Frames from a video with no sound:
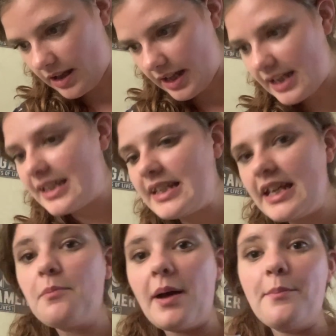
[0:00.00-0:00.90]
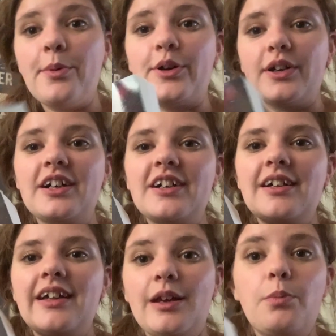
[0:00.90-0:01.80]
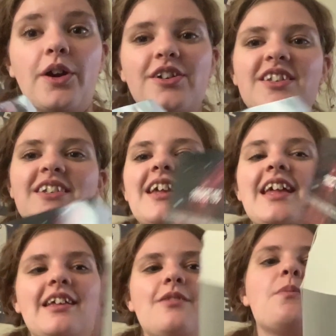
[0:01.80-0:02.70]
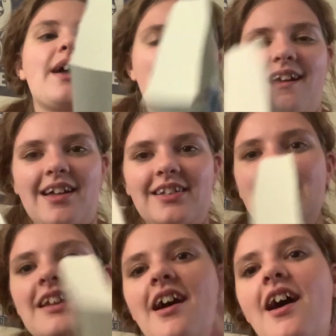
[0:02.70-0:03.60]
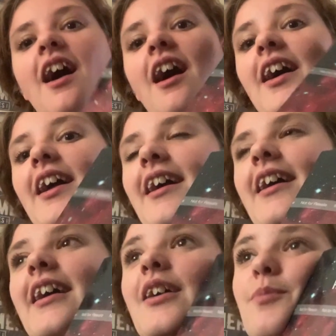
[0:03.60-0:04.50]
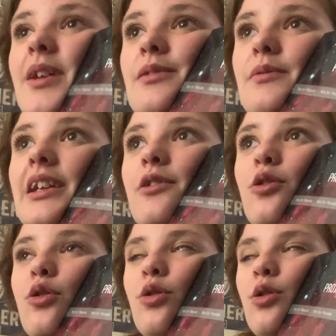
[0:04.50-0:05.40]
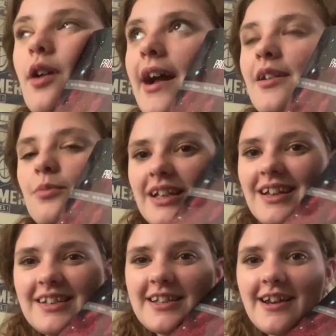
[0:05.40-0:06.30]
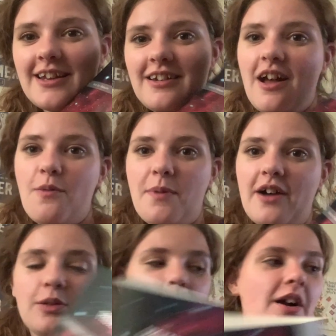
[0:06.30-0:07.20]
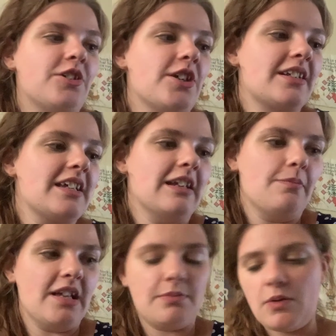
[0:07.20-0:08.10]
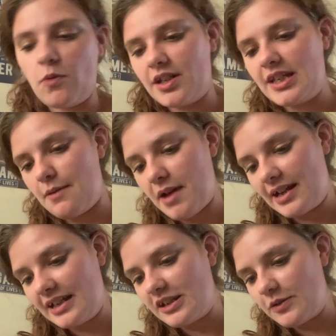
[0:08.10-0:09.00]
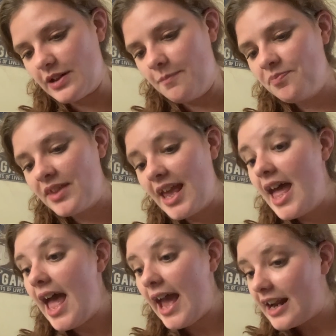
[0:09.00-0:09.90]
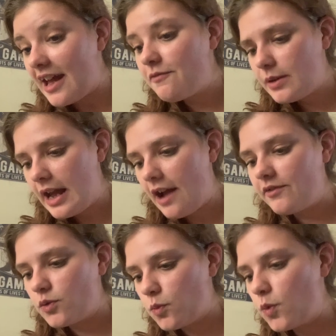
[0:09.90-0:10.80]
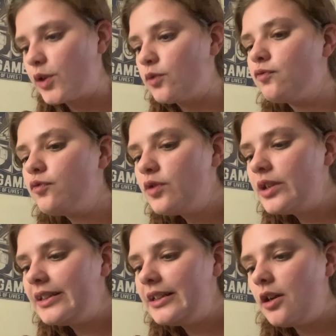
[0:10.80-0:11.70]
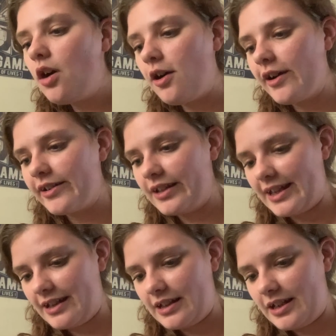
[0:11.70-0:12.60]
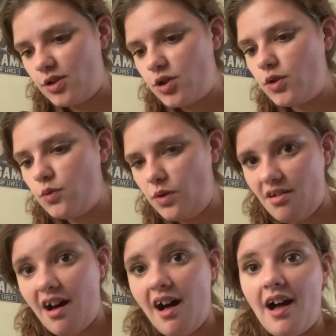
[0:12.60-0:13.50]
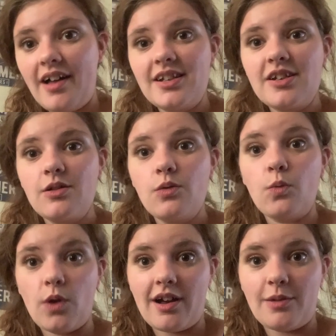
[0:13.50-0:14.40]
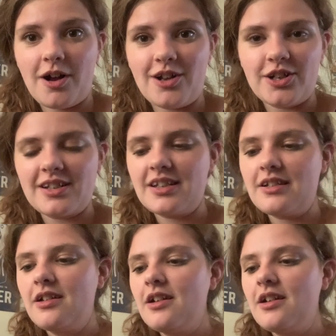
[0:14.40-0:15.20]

is seeing my book in person in my hand. It makes me incredibly excited about the project and makes me want to get back into it. And I've been having to work really hard lately to not work on projects.